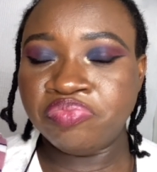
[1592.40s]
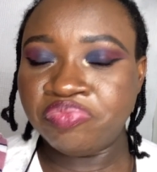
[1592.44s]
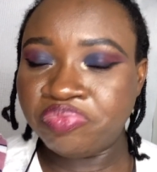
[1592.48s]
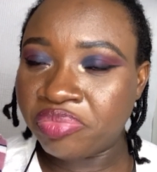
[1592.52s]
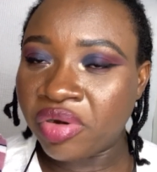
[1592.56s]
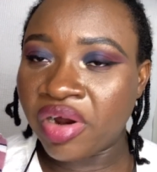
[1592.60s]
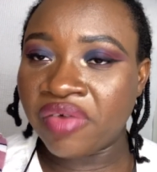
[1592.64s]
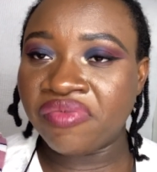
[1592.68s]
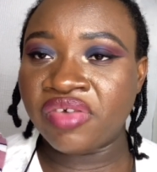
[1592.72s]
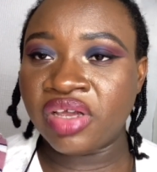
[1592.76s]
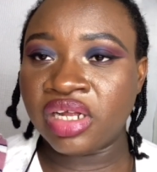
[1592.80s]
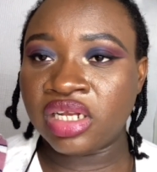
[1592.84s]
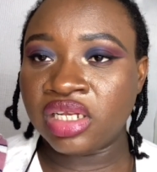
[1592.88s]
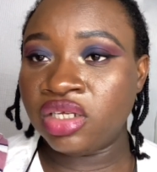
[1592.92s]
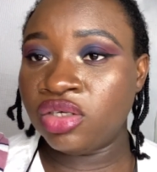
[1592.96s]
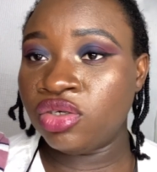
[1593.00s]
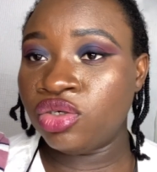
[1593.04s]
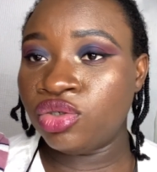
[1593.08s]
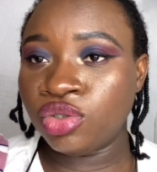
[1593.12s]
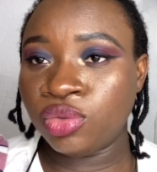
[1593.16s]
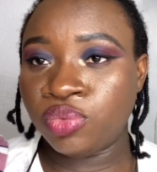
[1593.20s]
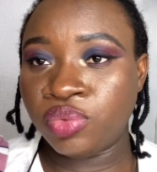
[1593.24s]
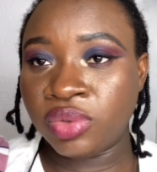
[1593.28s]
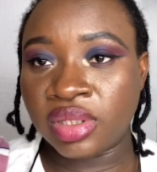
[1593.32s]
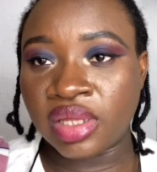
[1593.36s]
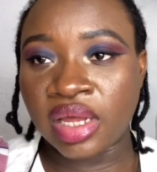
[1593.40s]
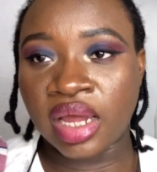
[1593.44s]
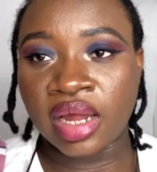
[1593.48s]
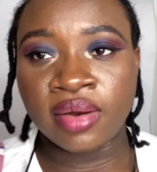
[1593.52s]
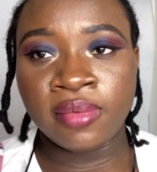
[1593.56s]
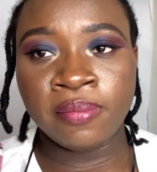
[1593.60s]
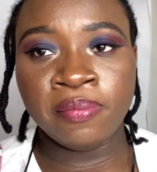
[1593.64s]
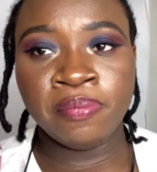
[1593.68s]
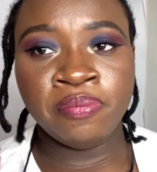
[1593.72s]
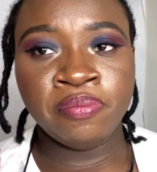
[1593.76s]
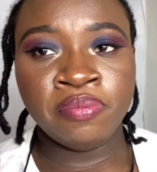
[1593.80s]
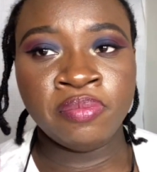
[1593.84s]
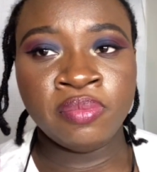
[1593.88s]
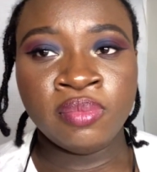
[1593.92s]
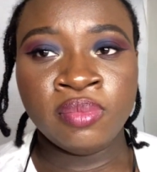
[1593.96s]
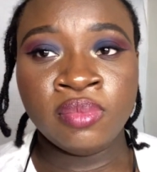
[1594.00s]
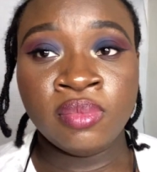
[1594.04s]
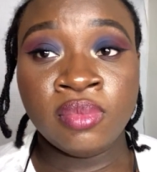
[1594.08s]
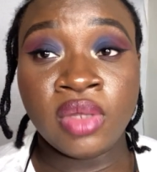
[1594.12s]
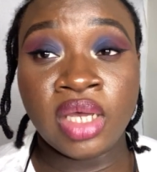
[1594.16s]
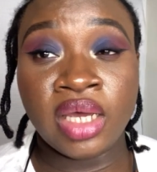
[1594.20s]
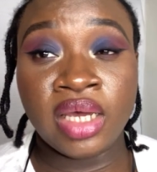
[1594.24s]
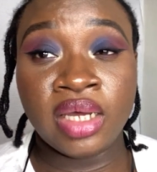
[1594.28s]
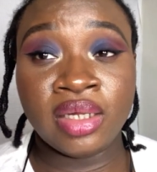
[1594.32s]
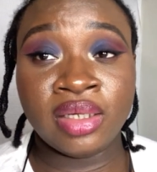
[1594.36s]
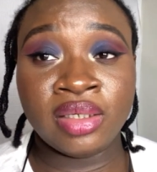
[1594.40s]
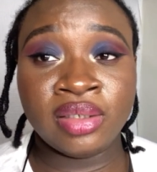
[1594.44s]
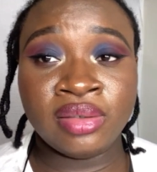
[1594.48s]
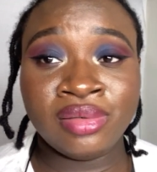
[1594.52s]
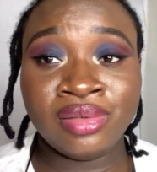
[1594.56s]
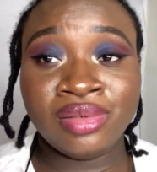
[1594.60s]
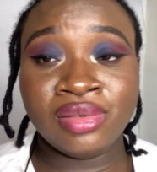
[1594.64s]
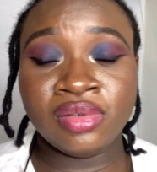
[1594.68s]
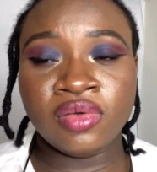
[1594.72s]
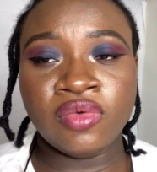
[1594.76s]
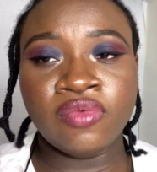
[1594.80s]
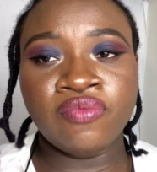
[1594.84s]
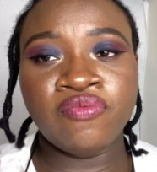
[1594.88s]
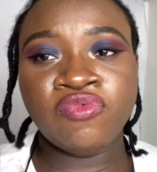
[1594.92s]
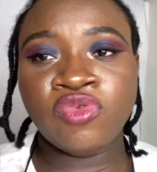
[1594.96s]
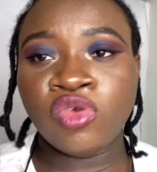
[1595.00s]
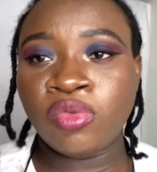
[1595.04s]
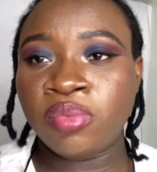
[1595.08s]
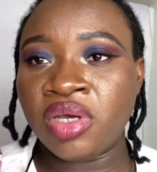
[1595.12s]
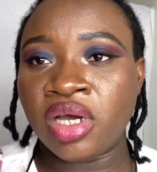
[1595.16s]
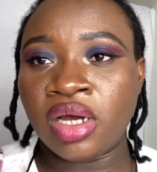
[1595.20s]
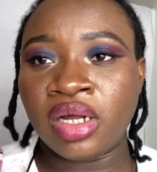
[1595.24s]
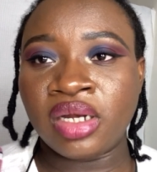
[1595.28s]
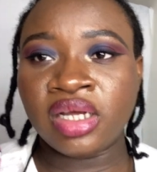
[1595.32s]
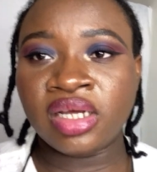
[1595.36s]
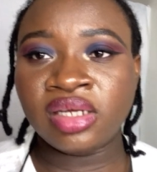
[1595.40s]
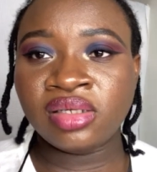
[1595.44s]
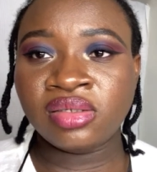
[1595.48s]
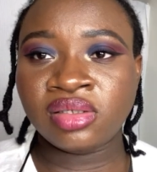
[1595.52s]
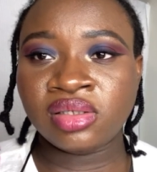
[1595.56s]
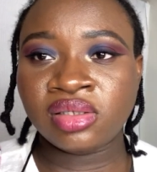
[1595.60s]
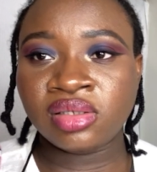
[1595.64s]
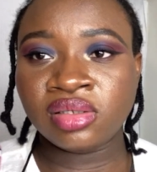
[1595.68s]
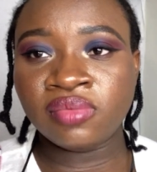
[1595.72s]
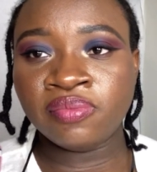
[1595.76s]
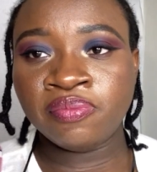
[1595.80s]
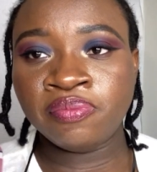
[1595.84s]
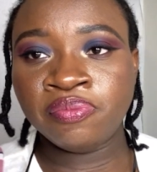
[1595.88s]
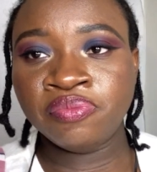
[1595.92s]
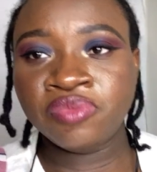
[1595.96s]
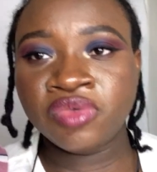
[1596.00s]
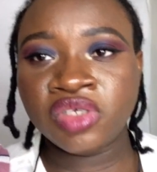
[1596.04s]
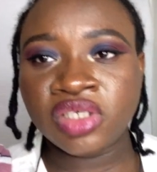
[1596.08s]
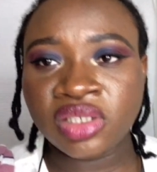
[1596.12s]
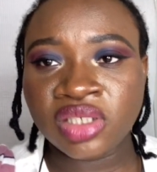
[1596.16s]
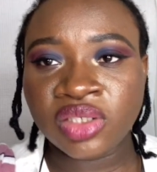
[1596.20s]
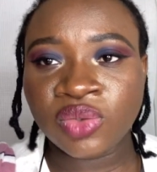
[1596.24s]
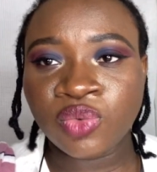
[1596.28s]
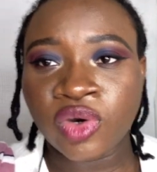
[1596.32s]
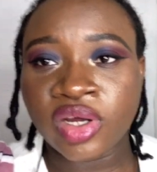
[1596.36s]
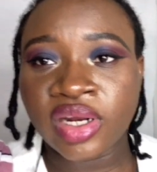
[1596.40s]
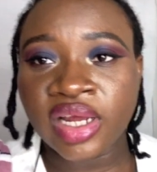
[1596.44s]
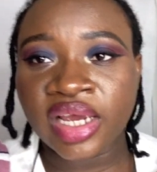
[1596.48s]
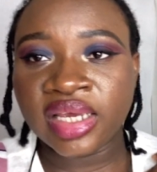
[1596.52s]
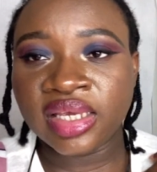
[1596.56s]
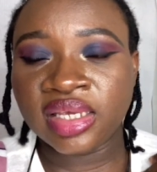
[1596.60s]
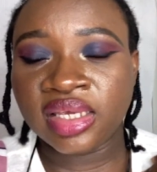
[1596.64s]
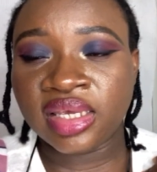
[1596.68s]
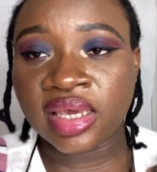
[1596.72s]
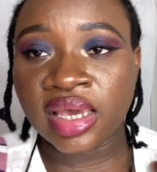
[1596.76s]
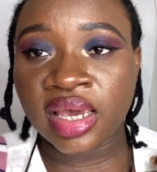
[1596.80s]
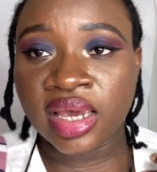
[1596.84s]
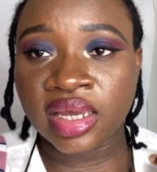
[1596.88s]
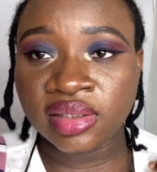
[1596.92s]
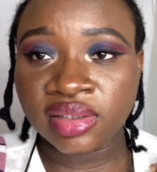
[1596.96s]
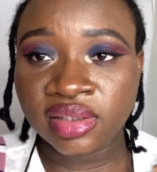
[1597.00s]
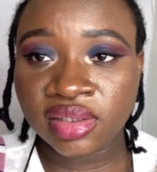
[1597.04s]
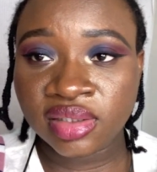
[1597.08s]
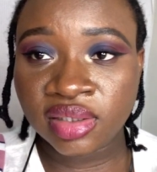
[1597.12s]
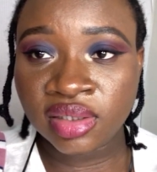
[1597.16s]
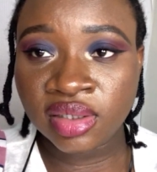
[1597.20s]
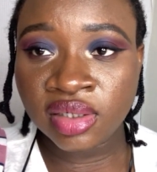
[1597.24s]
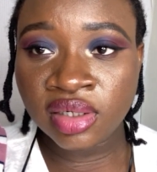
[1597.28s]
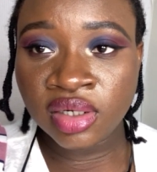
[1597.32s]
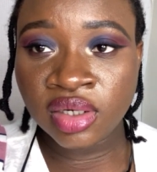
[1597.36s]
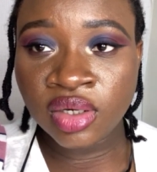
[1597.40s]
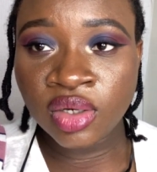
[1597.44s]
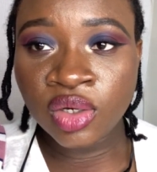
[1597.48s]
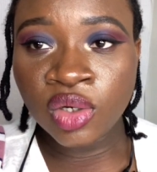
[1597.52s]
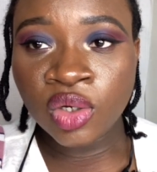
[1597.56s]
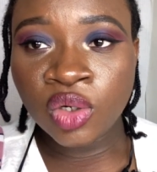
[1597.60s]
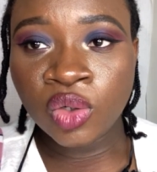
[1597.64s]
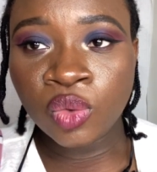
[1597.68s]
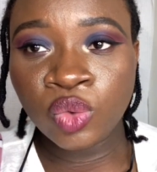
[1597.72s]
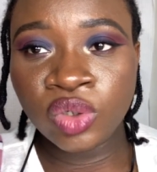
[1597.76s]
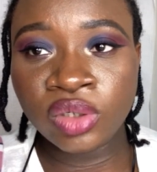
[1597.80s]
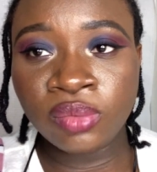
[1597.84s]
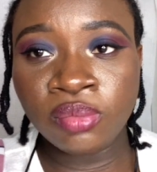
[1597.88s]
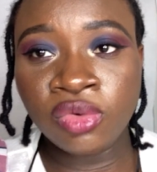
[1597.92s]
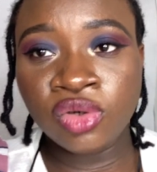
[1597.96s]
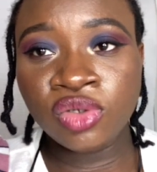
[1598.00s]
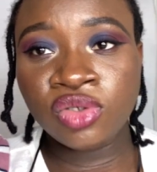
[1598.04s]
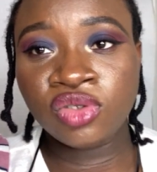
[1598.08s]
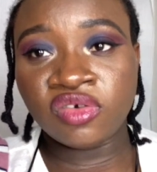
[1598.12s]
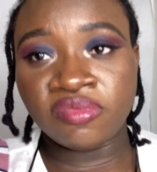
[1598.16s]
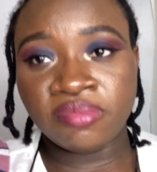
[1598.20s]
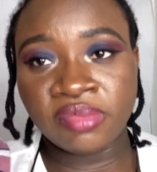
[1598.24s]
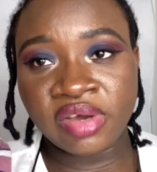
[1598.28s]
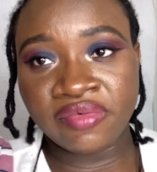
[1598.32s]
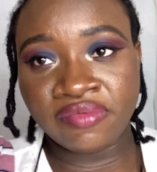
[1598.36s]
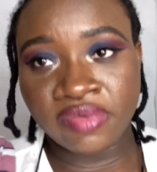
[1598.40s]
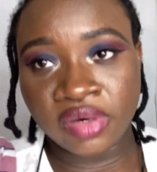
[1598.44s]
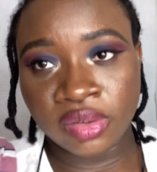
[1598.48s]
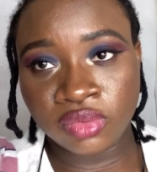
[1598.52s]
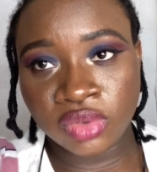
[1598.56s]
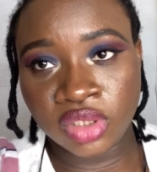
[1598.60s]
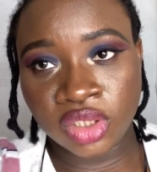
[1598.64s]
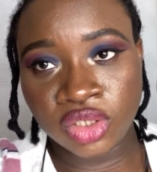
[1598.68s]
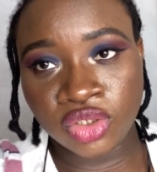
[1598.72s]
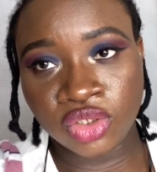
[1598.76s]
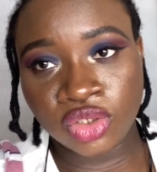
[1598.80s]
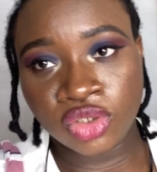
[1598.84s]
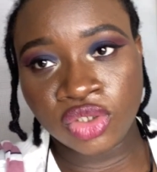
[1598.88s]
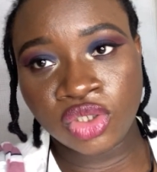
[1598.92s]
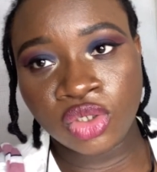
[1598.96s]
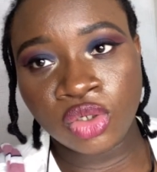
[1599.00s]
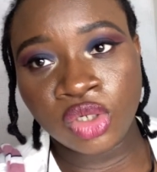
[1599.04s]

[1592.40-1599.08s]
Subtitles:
perfectly good with that. And to be honest, this is what I get with most of my foundations.